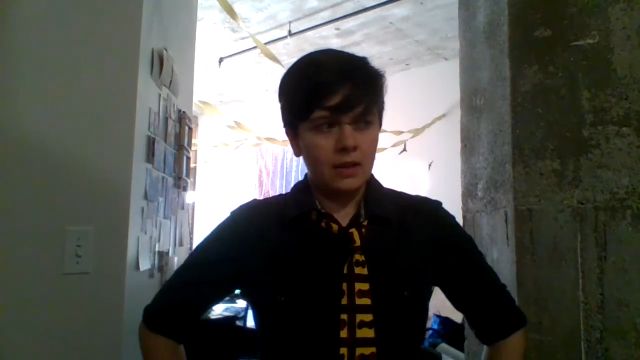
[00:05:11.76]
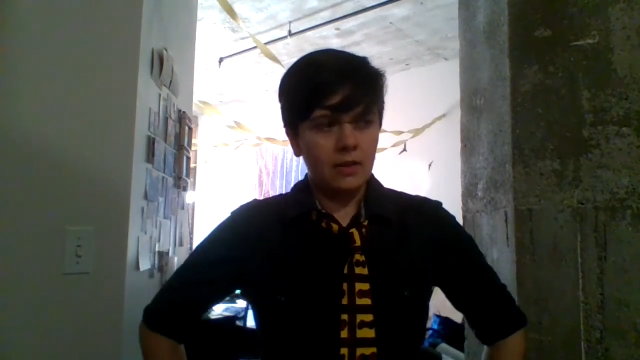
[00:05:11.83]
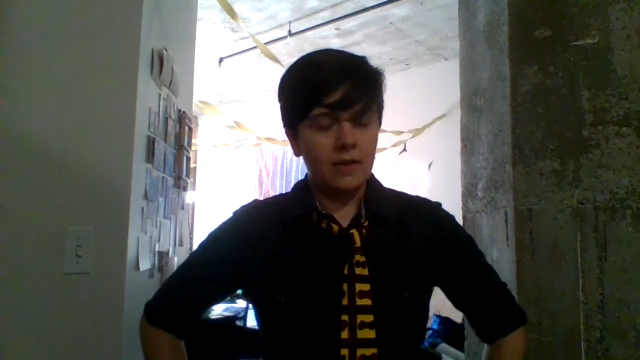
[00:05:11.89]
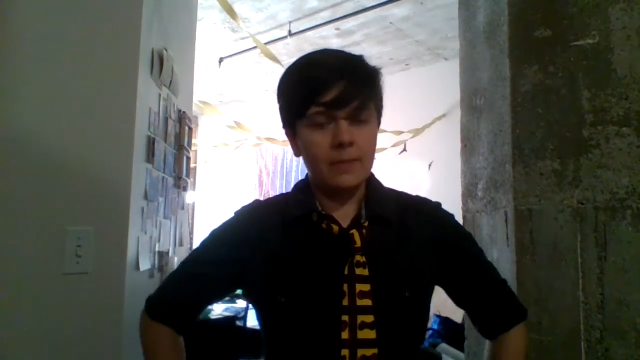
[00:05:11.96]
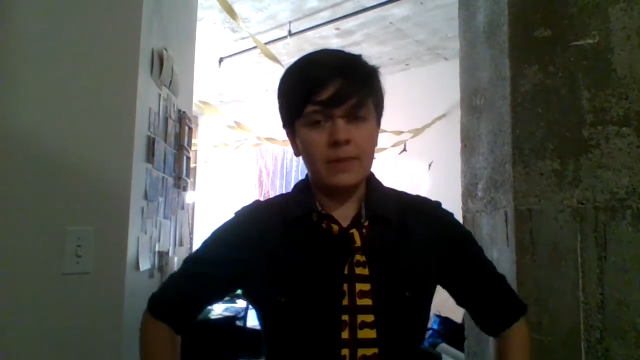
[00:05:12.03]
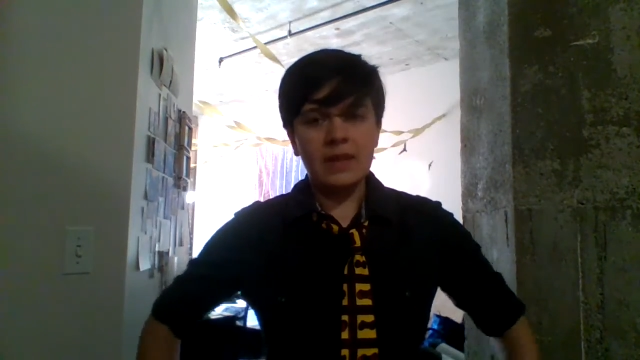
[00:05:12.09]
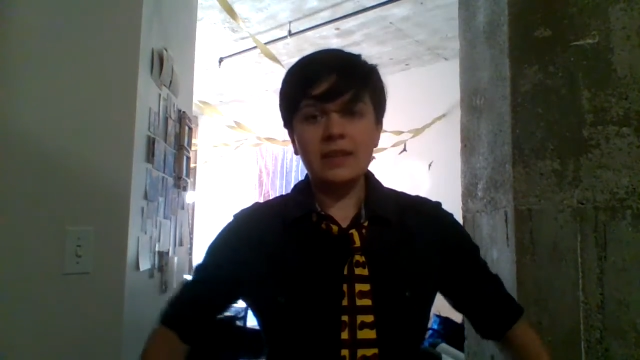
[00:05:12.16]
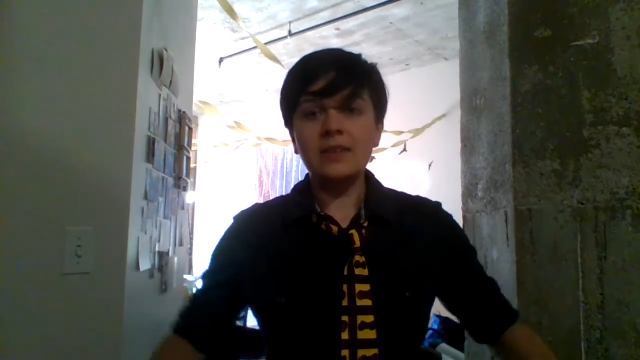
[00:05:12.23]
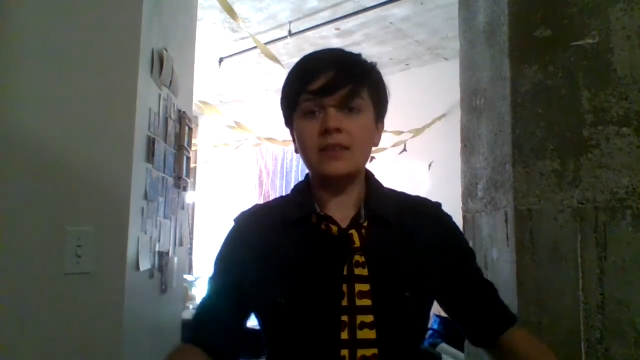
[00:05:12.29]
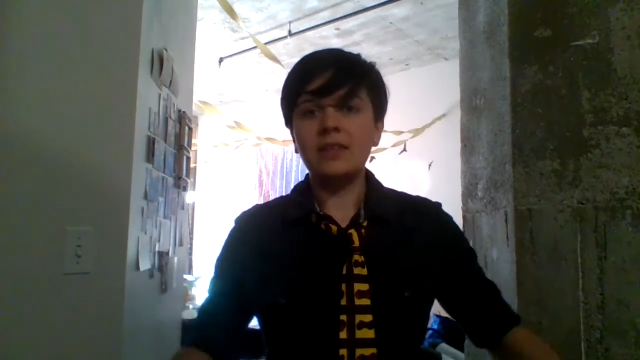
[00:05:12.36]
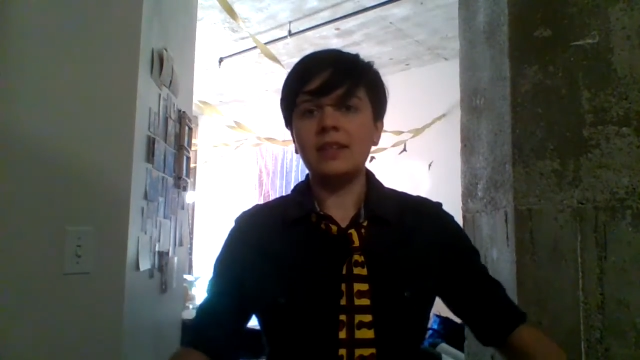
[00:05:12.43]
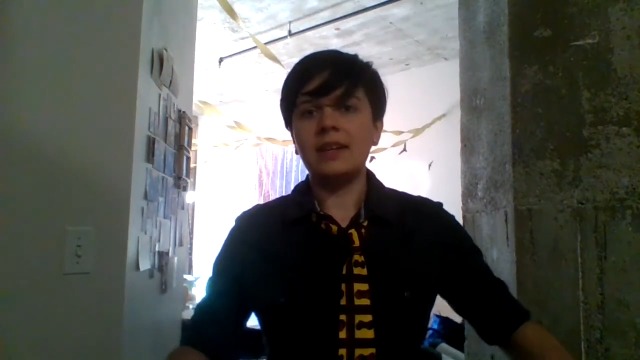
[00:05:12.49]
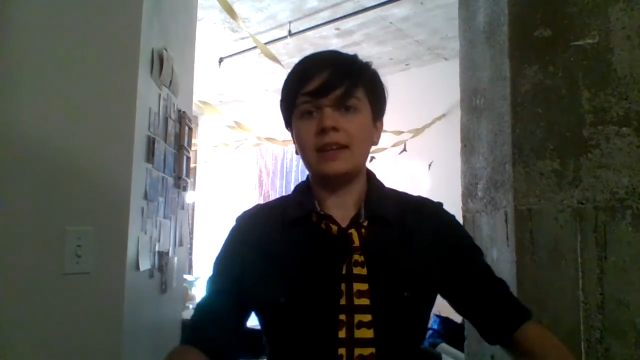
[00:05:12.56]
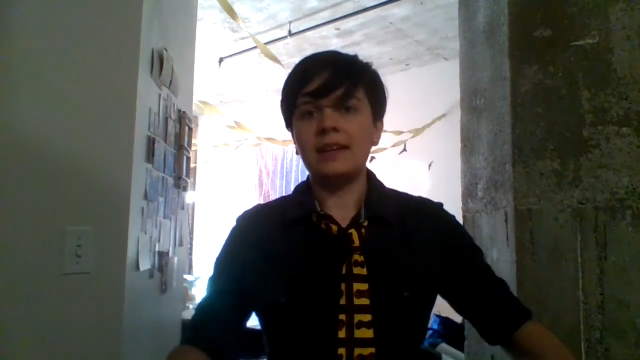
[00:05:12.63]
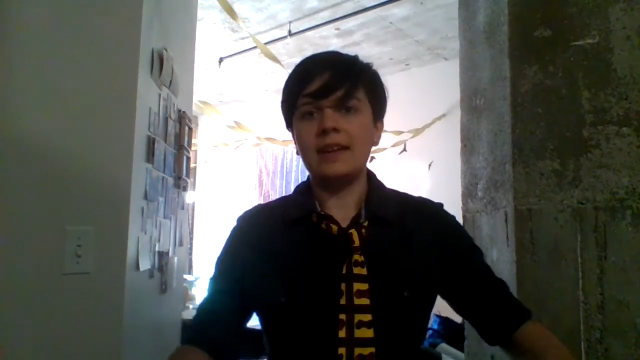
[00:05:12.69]
I'm in
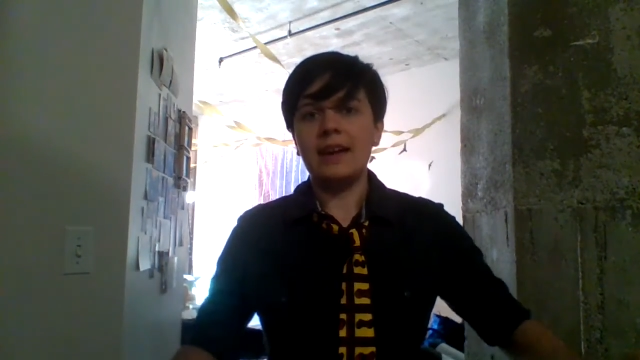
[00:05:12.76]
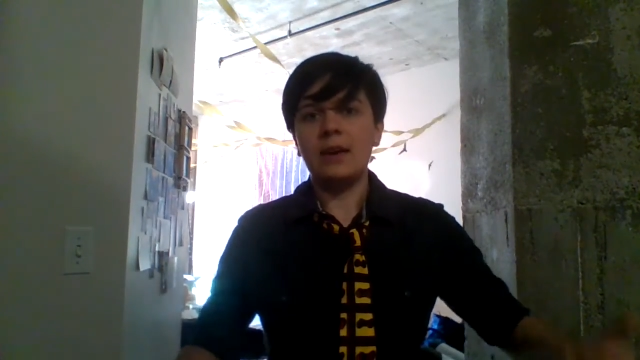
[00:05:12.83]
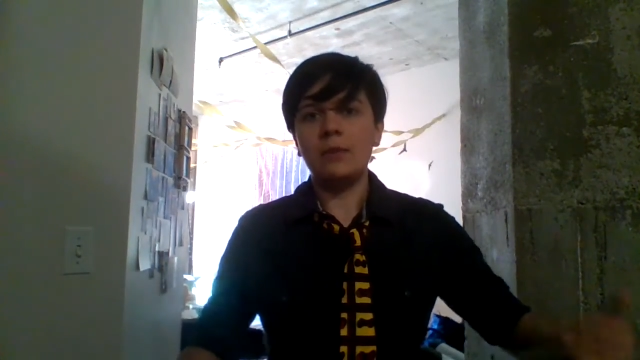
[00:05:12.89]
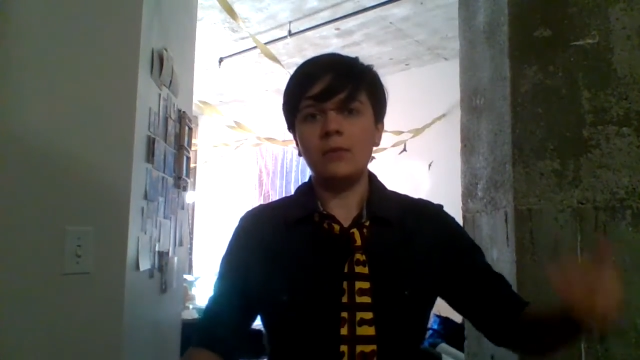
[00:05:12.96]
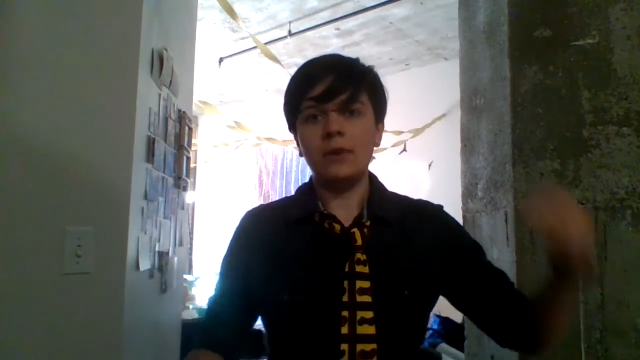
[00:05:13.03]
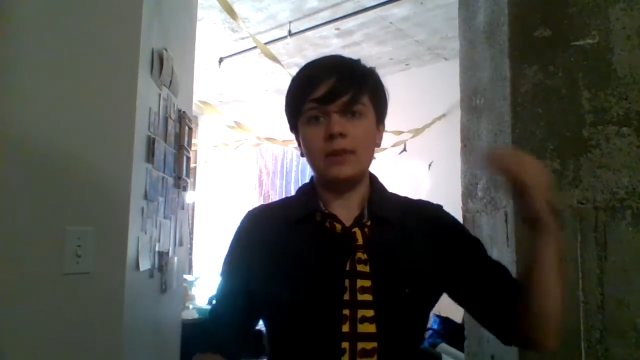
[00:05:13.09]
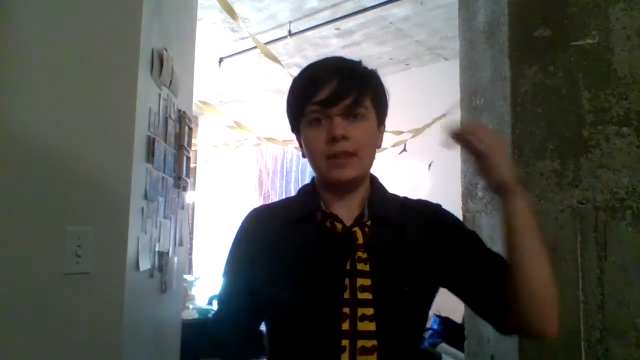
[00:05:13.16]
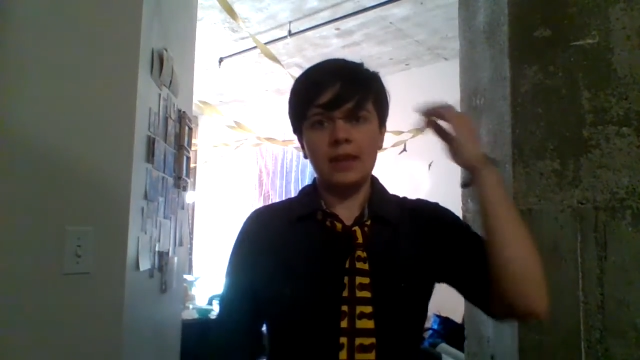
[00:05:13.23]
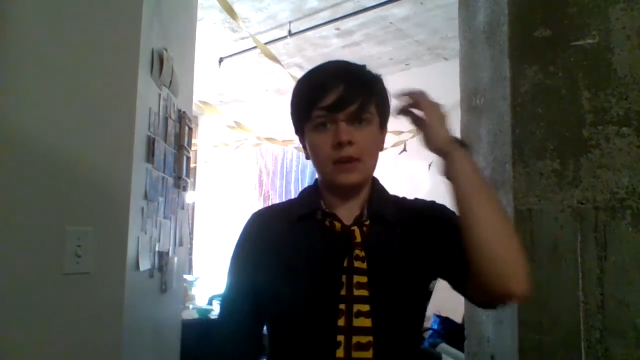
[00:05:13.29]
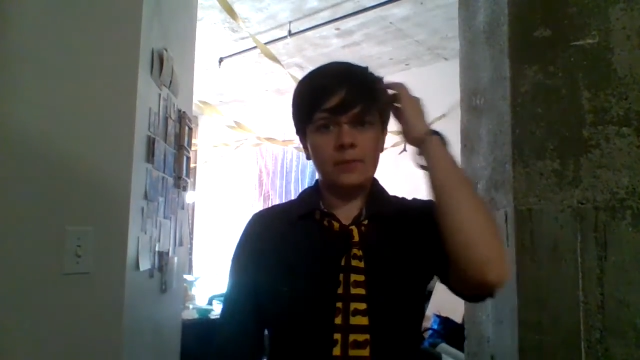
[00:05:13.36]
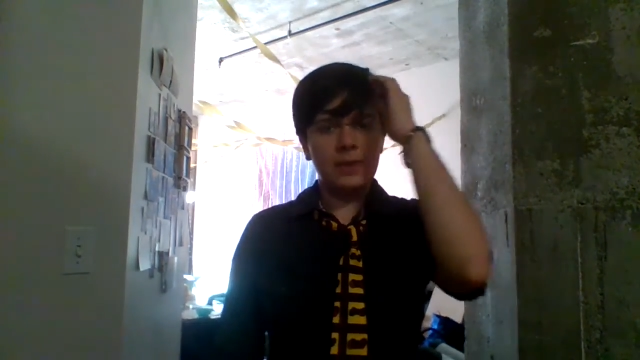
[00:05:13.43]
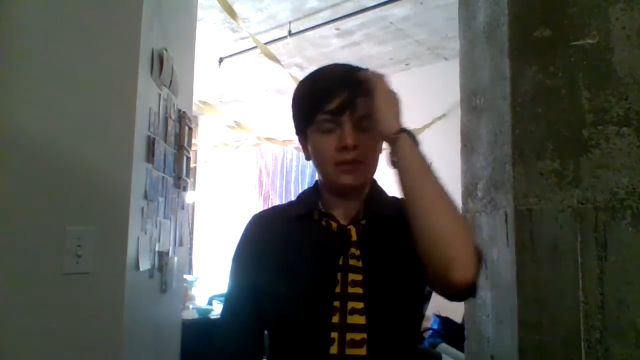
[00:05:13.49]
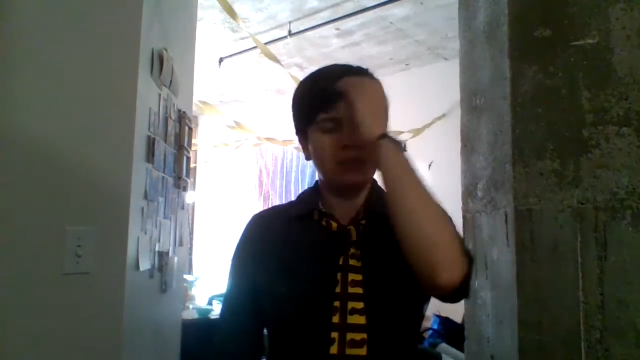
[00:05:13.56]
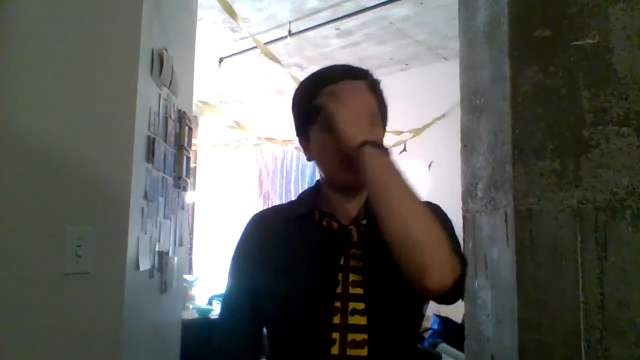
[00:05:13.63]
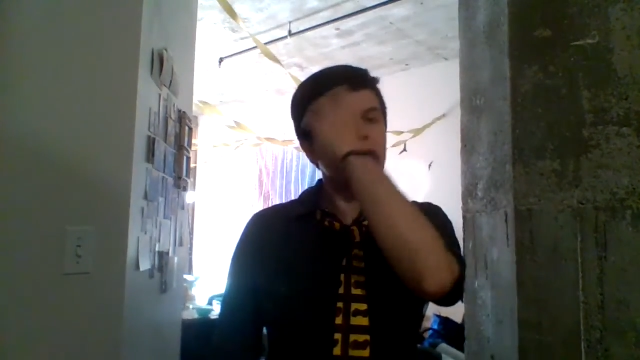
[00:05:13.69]
clinic now. We're in the
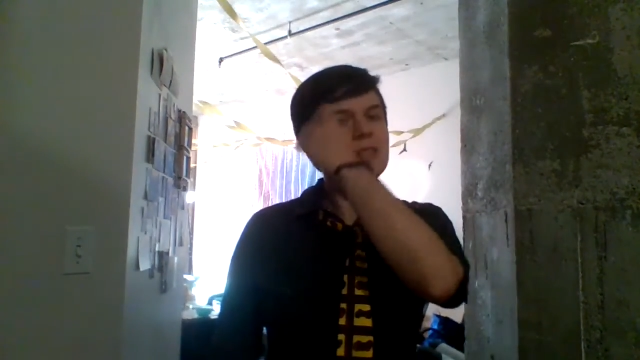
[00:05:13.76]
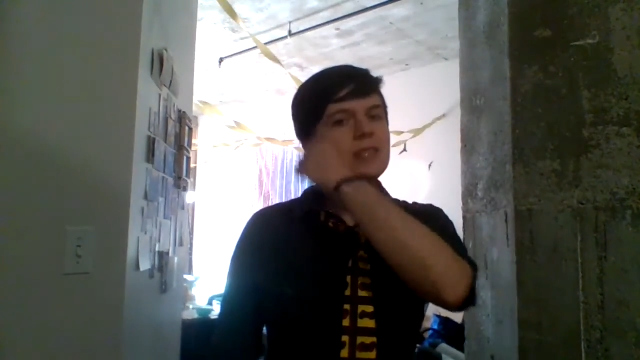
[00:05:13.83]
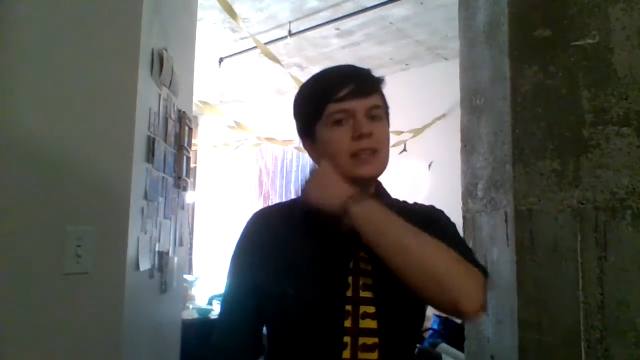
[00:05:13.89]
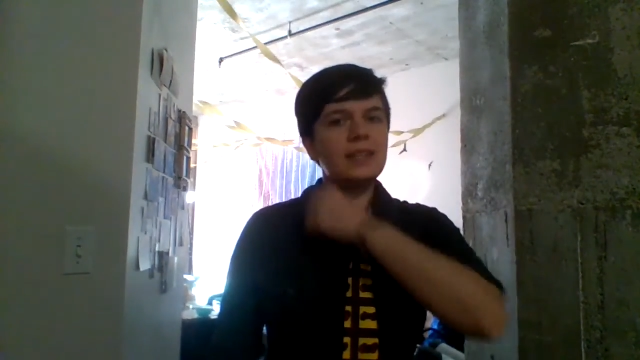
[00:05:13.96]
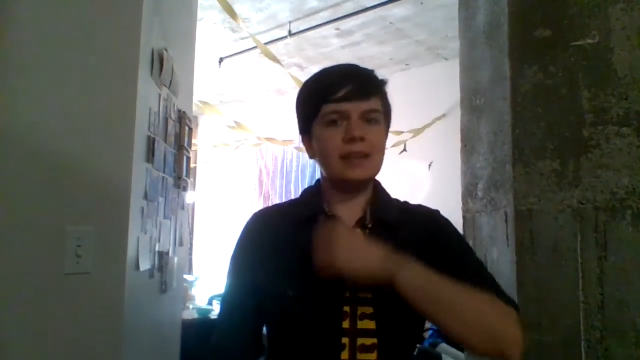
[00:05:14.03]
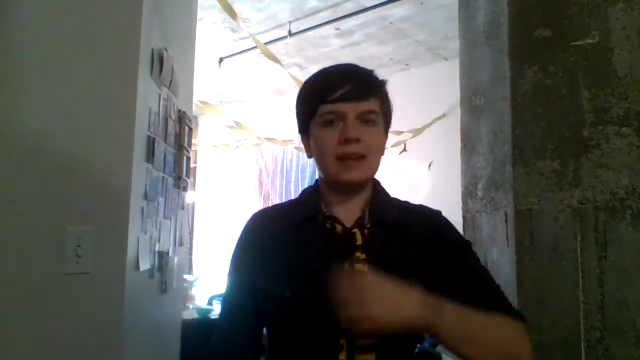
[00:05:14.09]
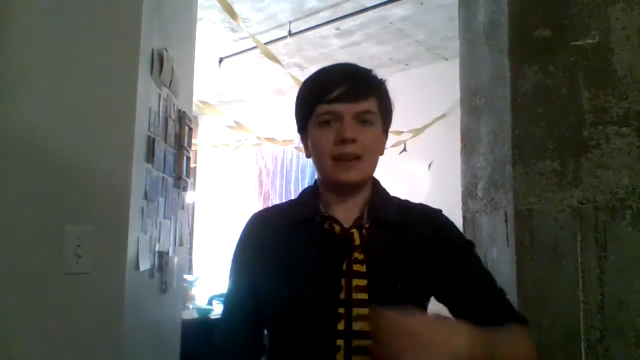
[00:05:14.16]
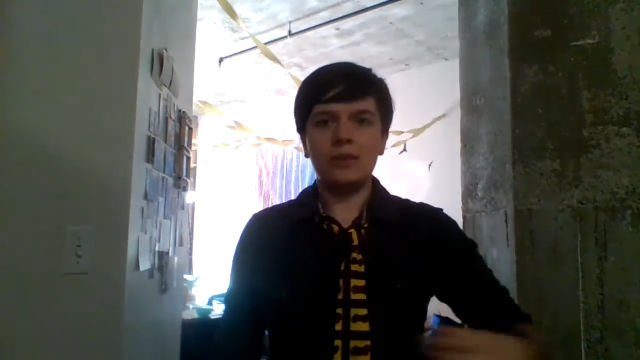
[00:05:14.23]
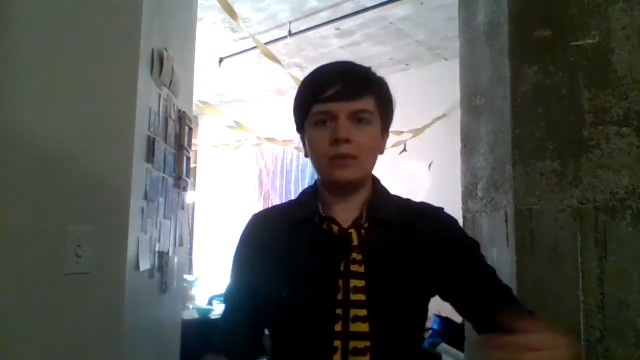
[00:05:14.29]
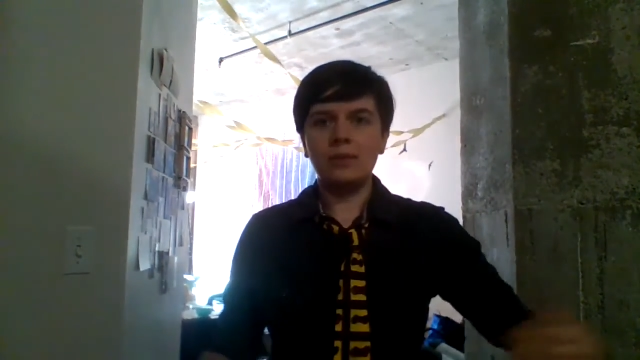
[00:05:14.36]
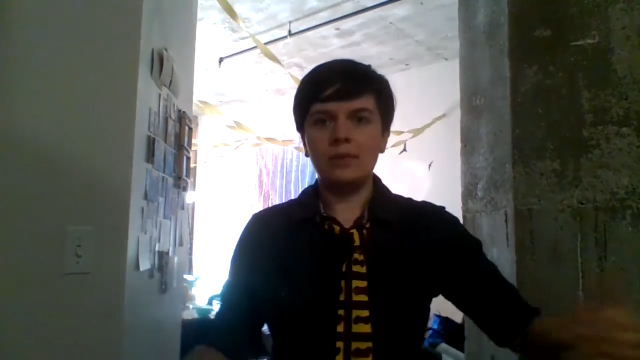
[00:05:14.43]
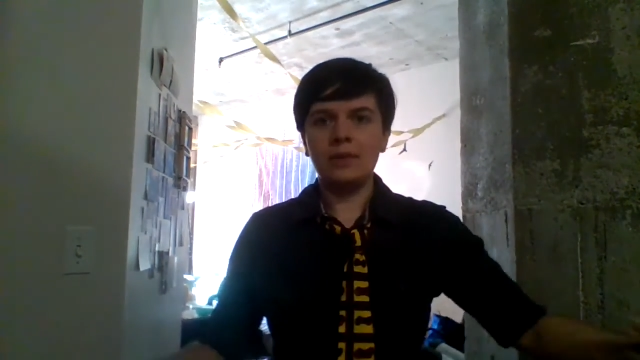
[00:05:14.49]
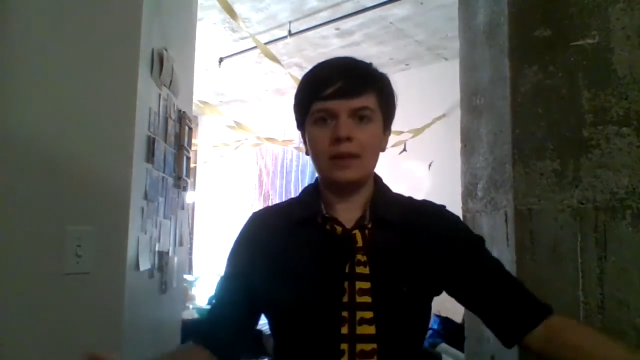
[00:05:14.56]
outpatient clinic now.